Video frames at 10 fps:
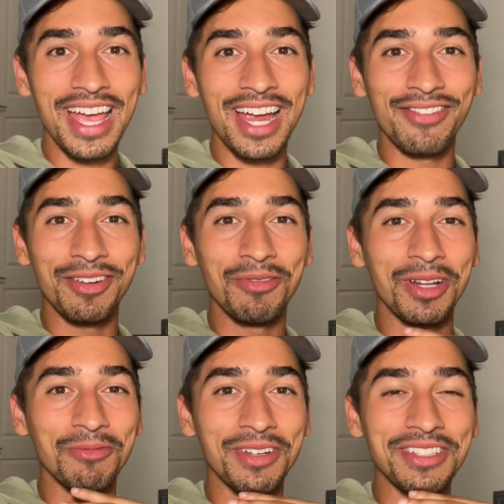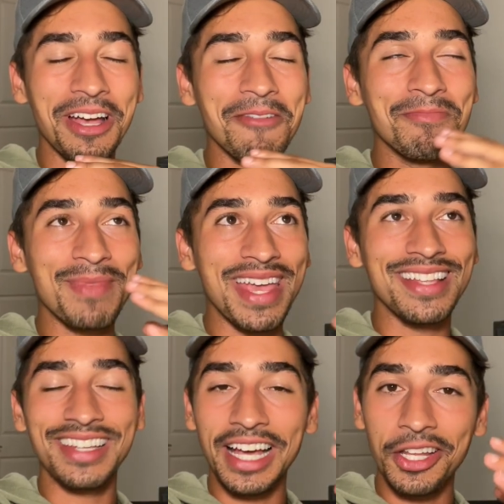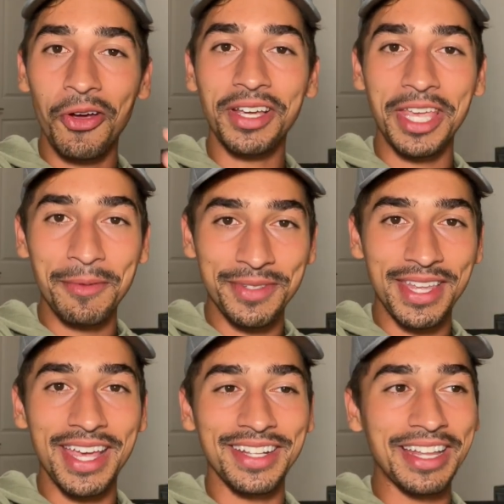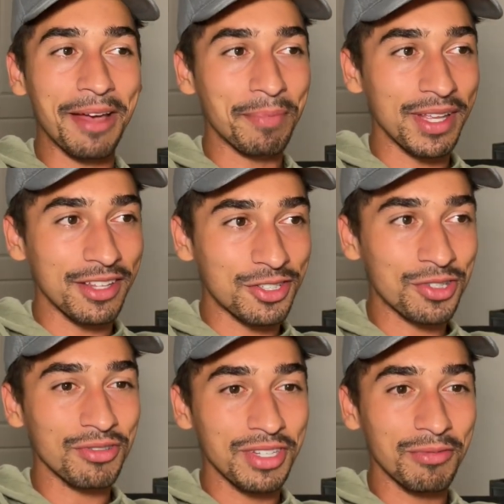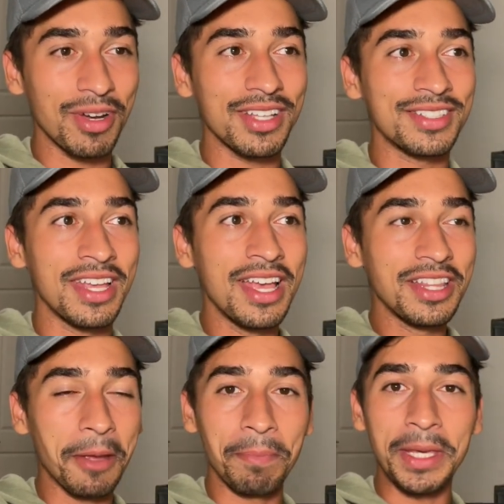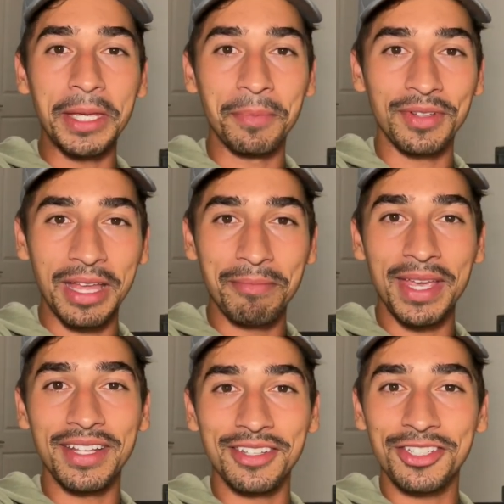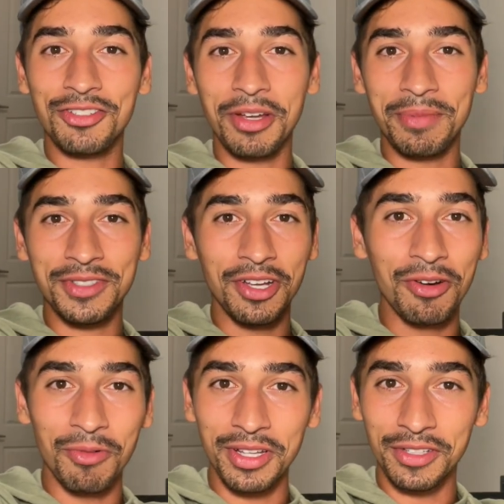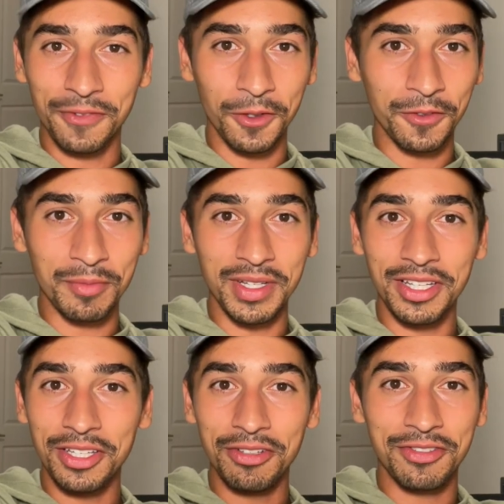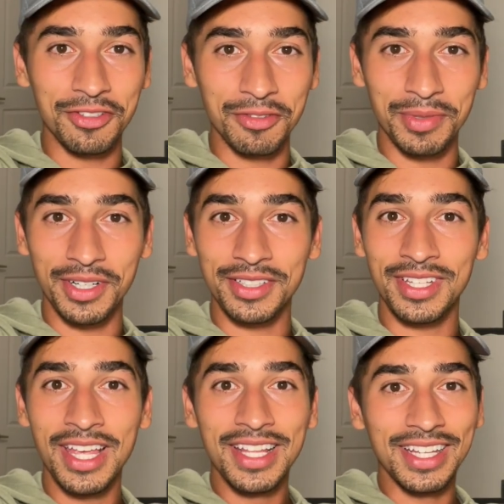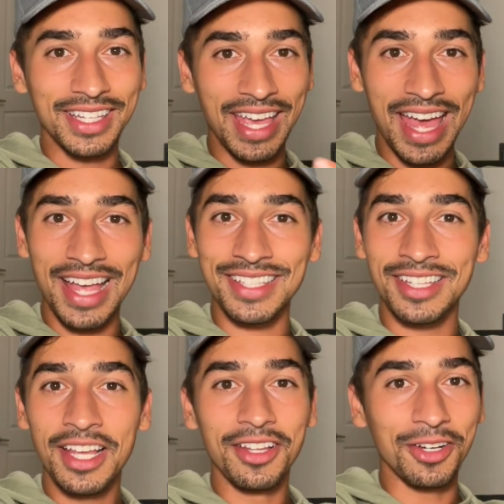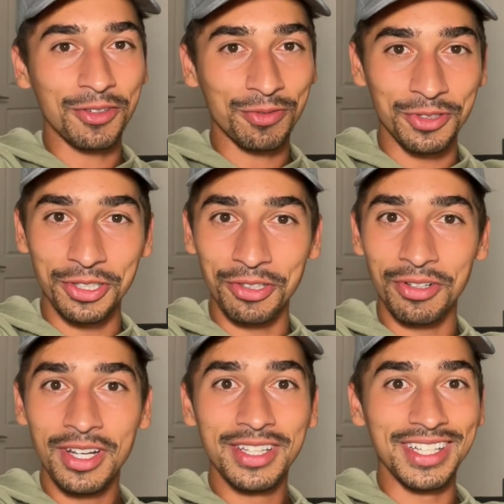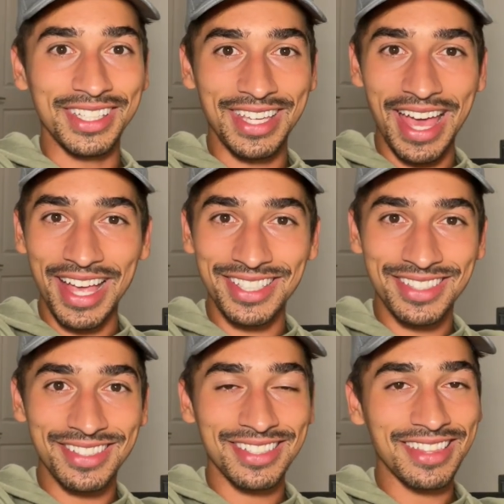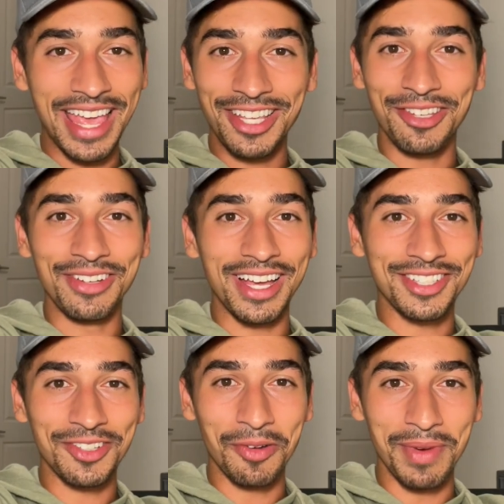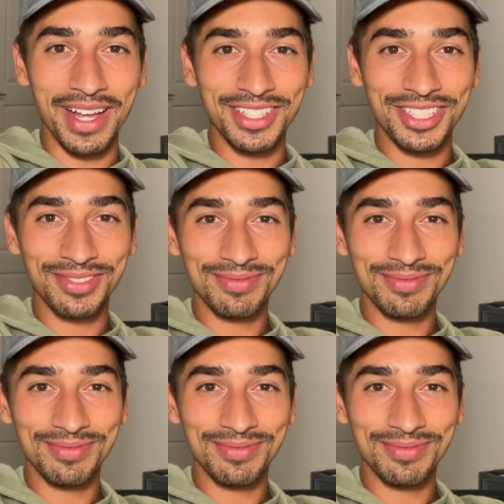Everyone was amazing. I know I keep saying that, but it truly was the people that made this trip so wonderful for me. The YouTubers, the cast, the crew, the guests. Thank you guys so much.